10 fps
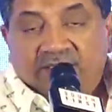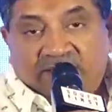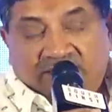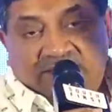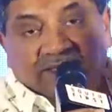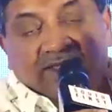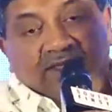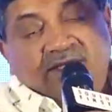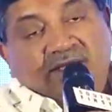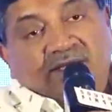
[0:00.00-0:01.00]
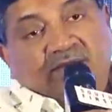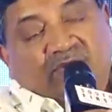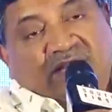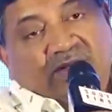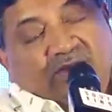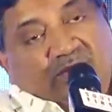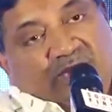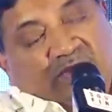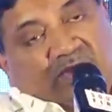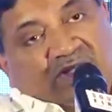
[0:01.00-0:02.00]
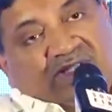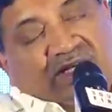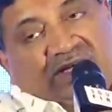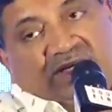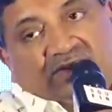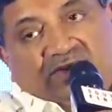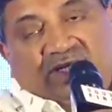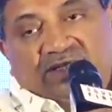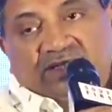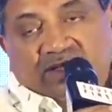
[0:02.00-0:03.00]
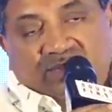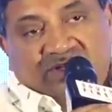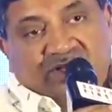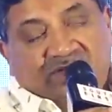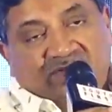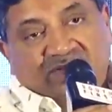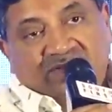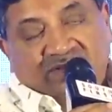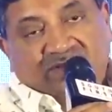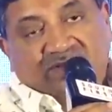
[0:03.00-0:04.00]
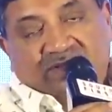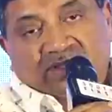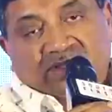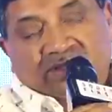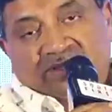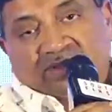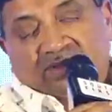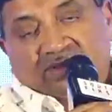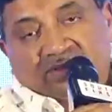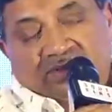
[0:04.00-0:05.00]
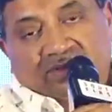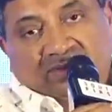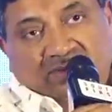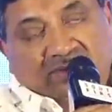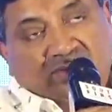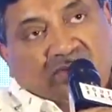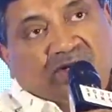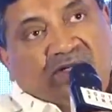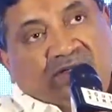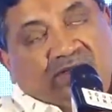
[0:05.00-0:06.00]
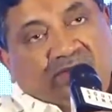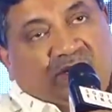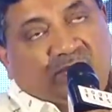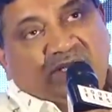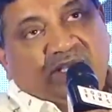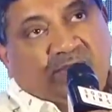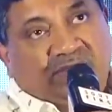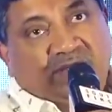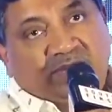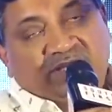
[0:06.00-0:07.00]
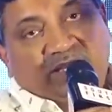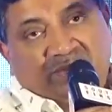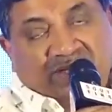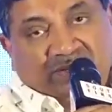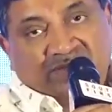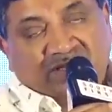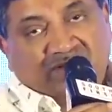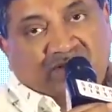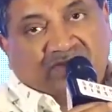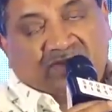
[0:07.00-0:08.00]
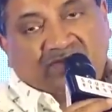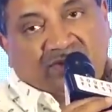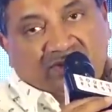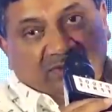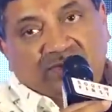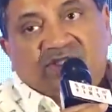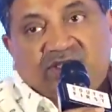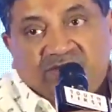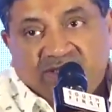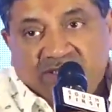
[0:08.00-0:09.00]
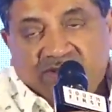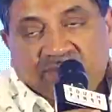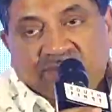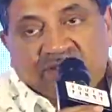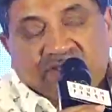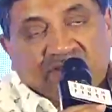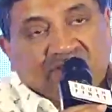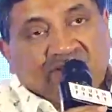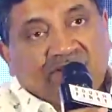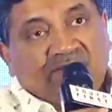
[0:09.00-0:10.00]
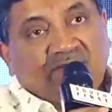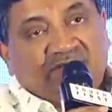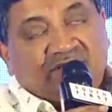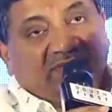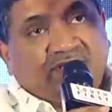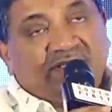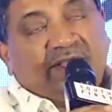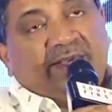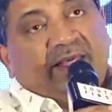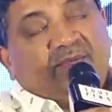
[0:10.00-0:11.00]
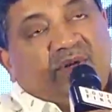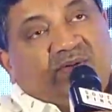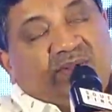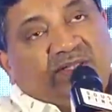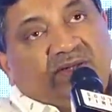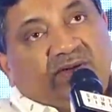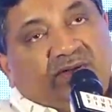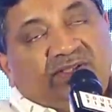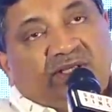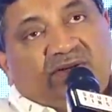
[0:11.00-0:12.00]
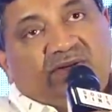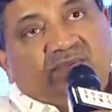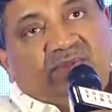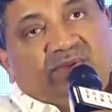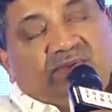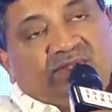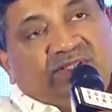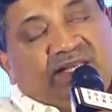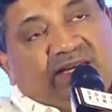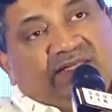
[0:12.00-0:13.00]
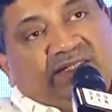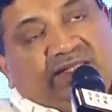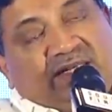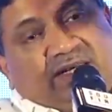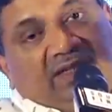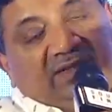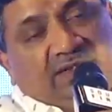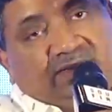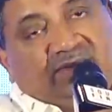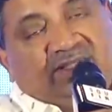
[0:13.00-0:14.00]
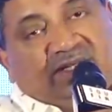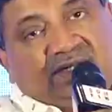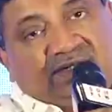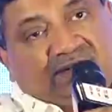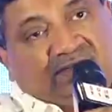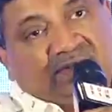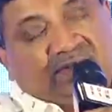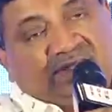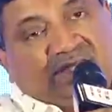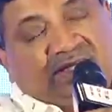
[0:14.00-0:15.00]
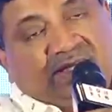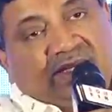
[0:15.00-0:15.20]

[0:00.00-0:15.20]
Third, when UP was 102, 103% of us in, total, not per capita. Per capita, I'm saying gone from 42% to 30% to 32% of us. But when the gross economy was greater than ours and was 100 and something percent,